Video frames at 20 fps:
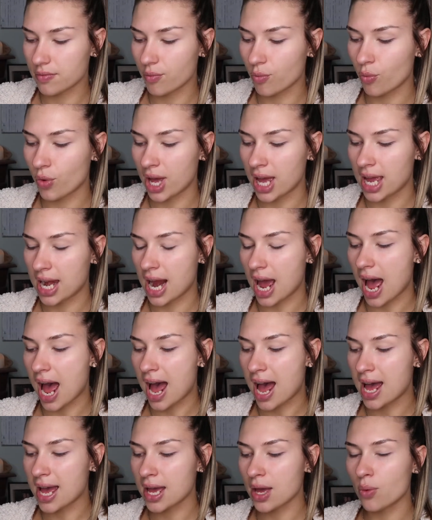When
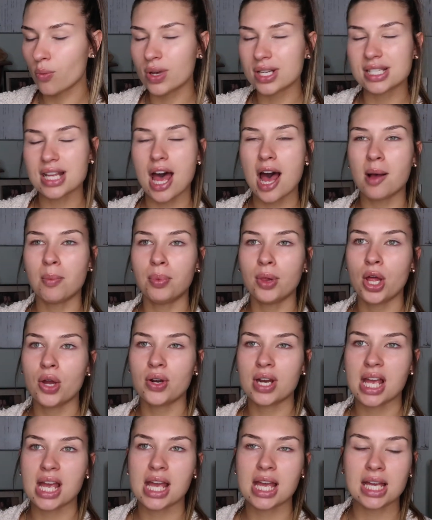I was
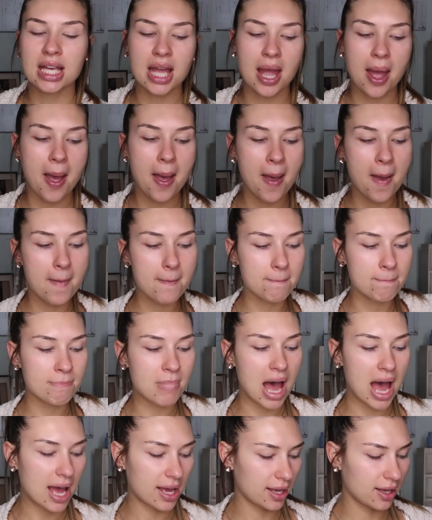uploading
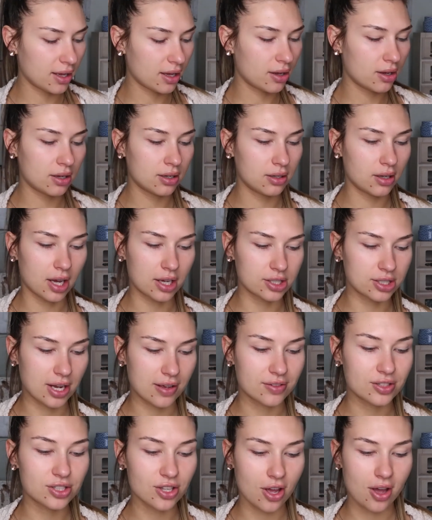my, oh gosh,
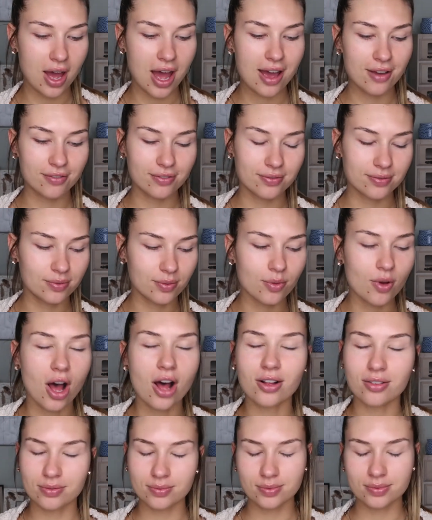
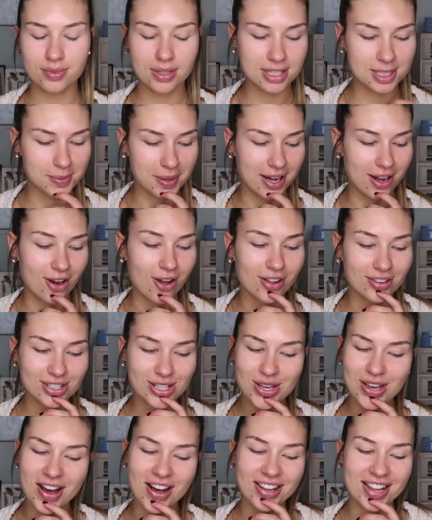I'll explain it all
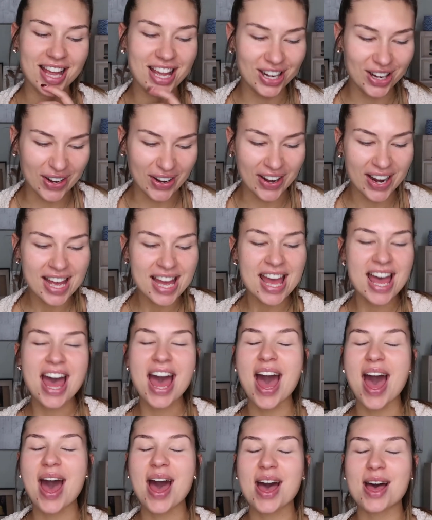to y'all later.
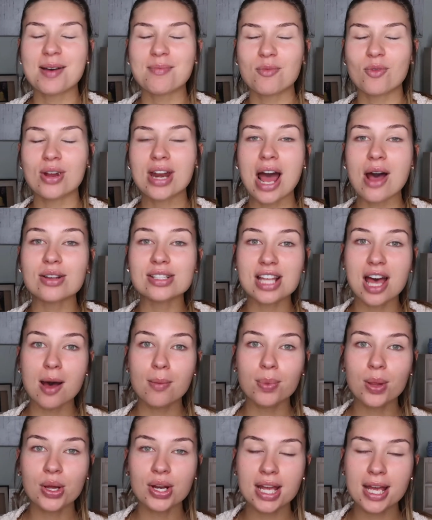When I was
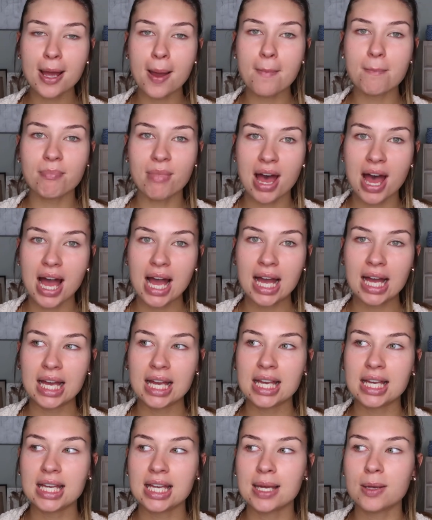uploading
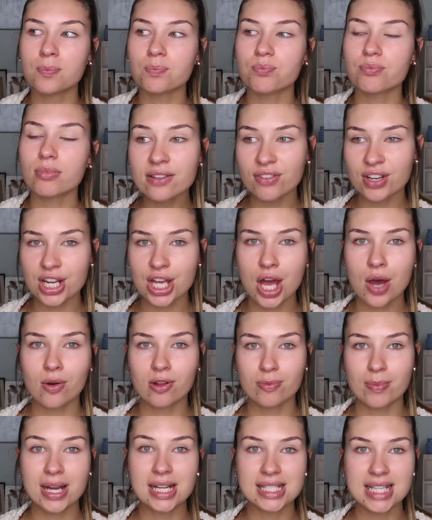my video
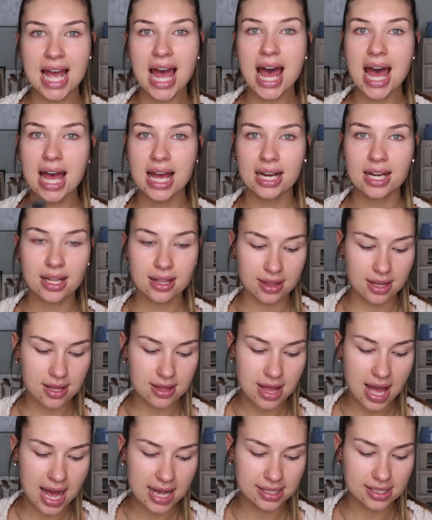with my dad, the
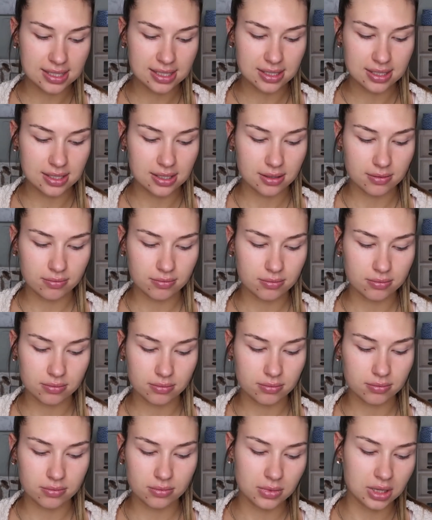
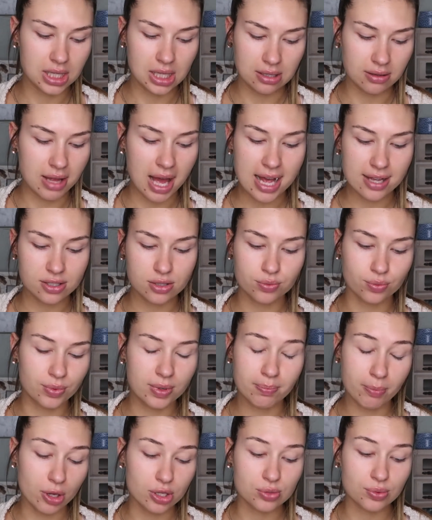
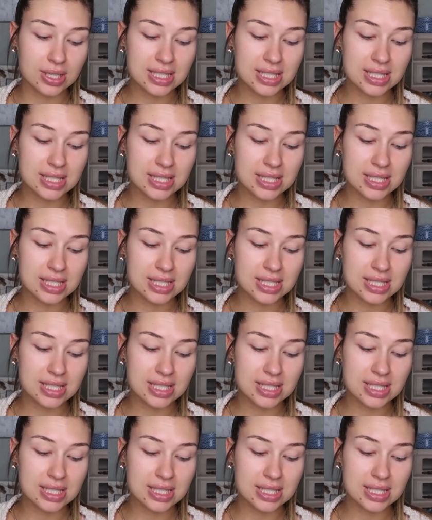most